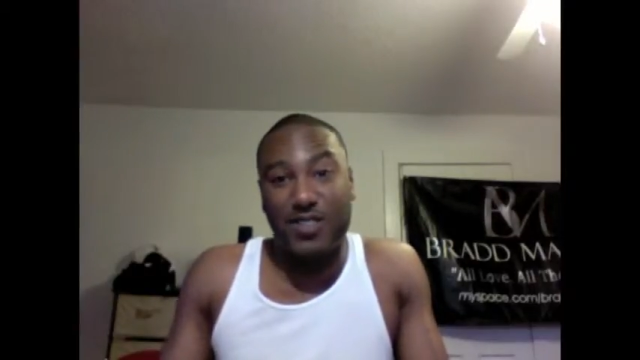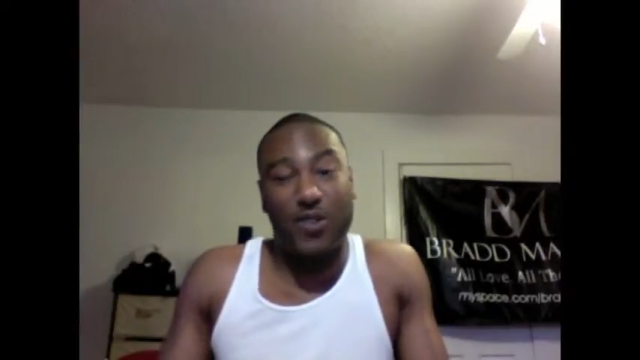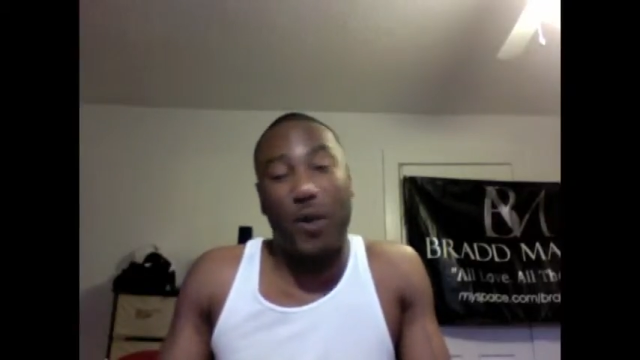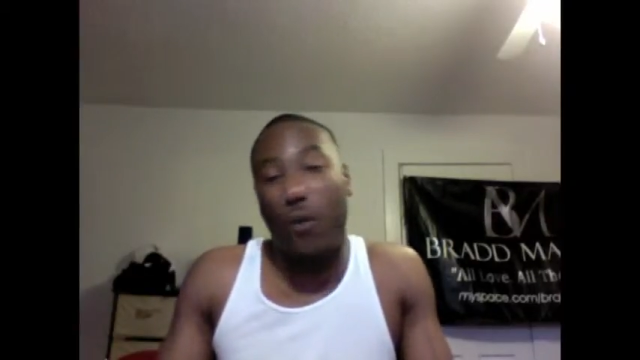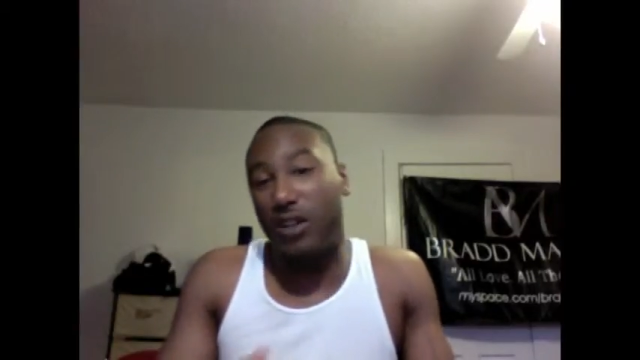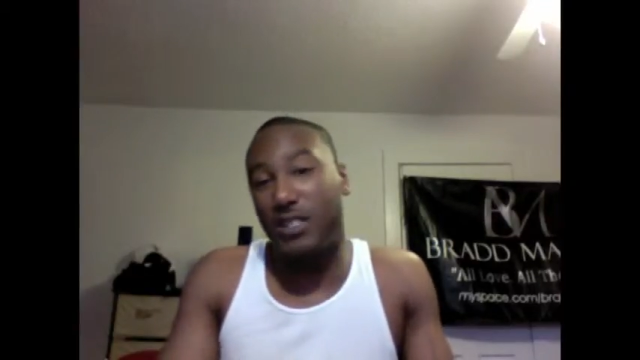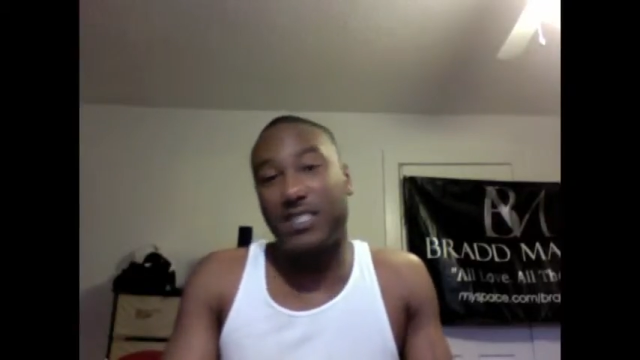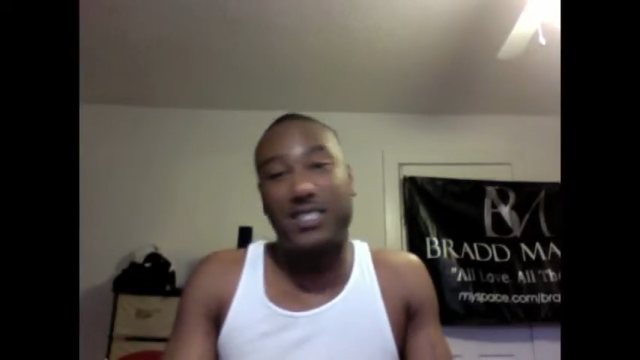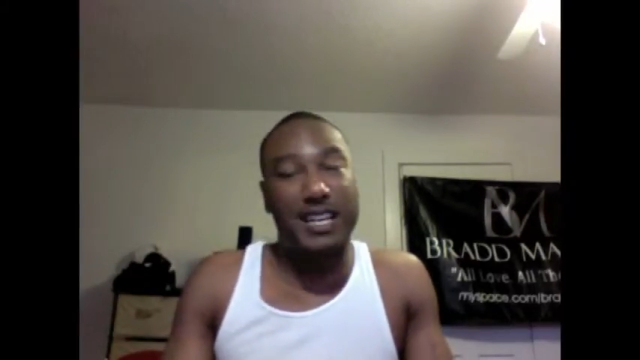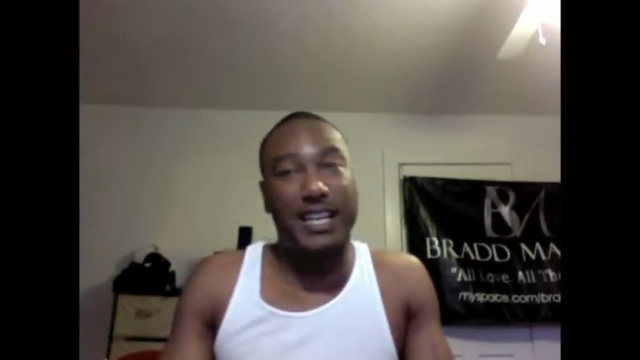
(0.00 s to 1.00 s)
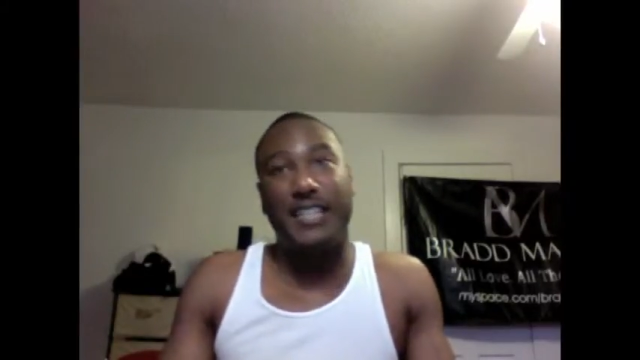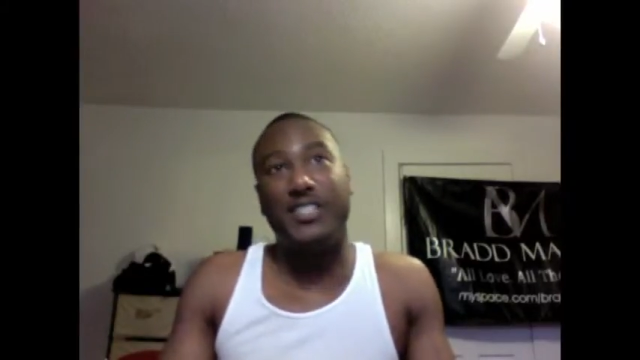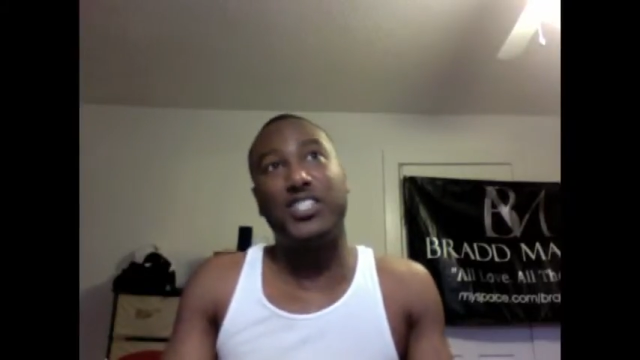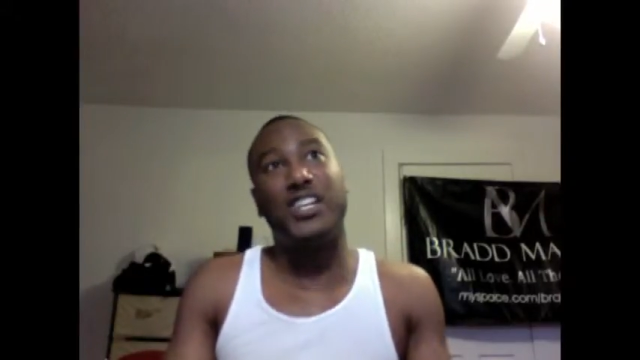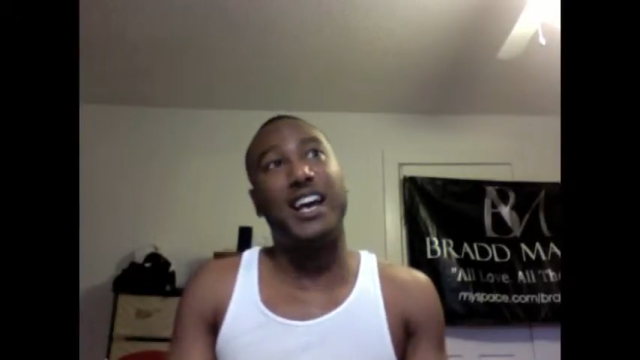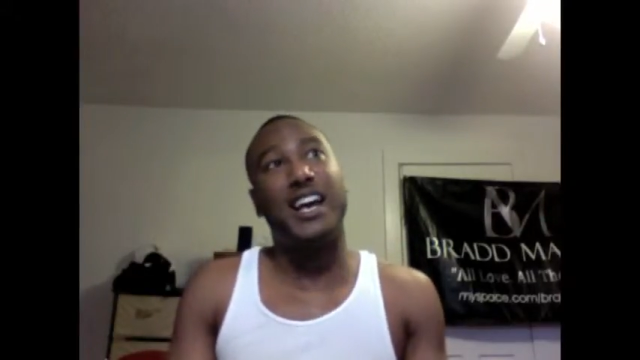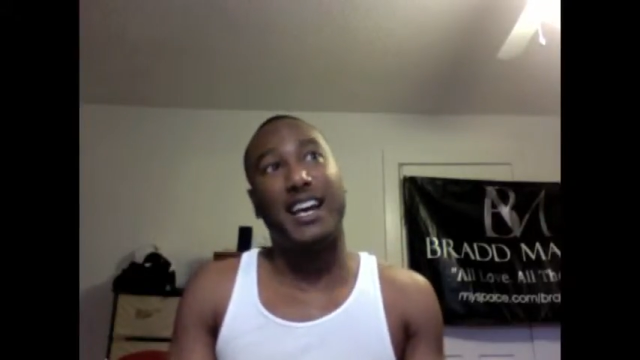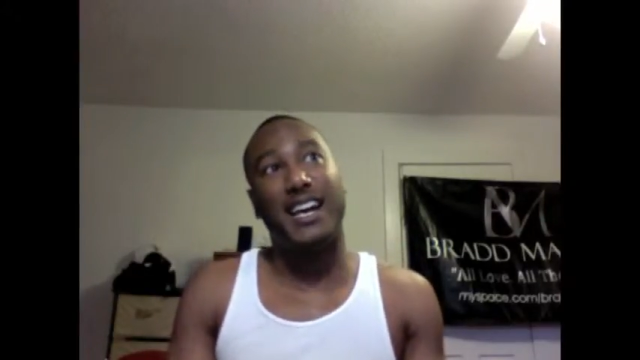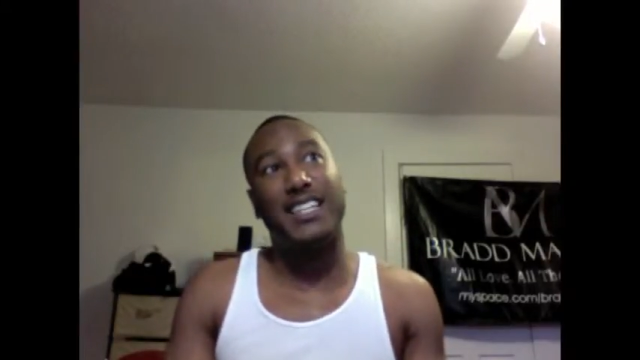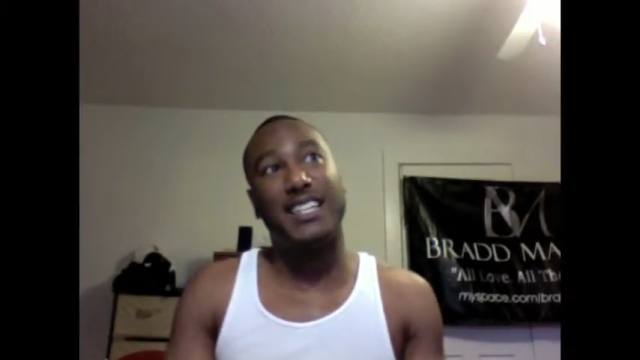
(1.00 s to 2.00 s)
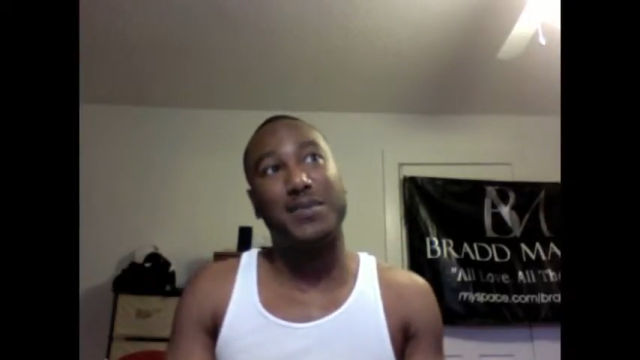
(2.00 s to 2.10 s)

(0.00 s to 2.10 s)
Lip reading: So I walked to the stage and I ended up